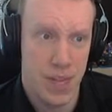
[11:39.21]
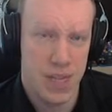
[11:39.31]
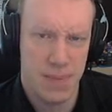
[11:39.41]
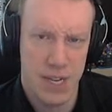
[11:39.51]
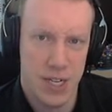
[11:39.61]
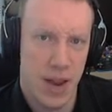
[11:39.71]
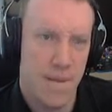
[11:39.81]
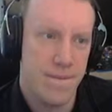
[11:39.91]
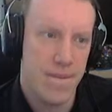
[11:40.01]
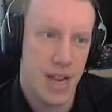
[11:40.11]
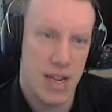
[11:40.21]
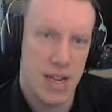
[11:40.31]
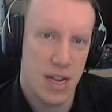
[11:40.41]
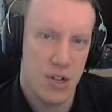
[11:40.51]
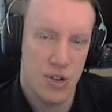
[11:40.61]
Especially I
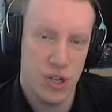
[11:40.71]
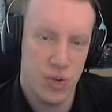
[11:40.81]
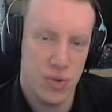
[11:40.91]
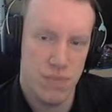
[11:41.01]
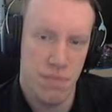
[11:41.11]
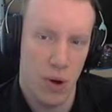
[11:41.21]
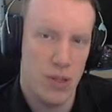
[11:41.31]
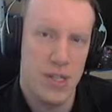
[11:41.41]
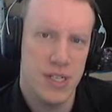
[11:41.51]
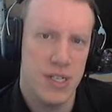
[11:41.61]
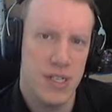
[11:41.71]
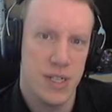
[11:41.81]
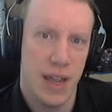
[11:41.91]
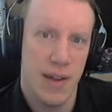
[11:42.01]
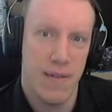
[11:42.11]
think I could use Boulders
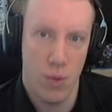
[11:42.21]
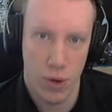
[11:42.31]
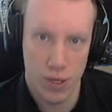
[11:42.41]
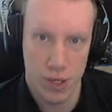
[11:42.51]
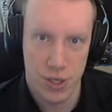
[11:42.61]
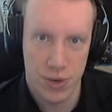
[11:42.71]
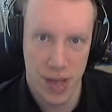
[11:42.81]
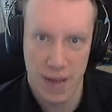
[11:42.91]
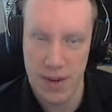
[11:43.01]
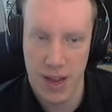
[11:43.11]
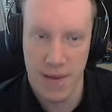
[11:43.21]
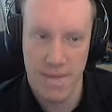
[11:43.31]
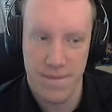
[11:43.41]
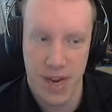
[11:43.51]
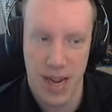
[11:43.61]
if I want to, even
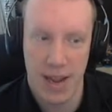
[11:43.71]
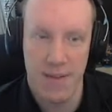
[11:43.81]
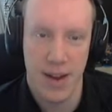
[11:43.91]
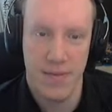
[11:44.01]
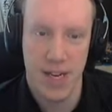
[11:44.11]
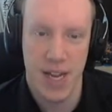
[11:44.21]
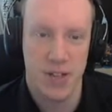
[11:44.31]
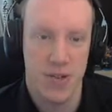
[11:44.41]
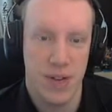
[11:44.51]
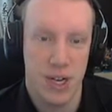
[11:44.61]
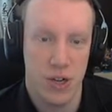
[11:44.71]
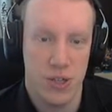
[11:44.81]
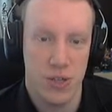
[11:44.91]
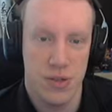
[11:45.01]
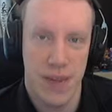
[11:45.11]
if they have Levitate, so I
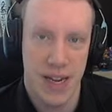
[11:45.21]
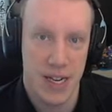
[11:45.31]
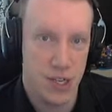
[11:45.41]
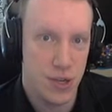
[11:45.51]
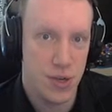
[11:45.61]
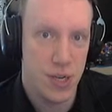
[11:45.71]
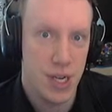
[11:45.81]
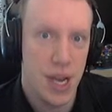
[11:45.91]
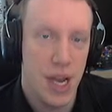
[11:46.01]
can't use Magnitude.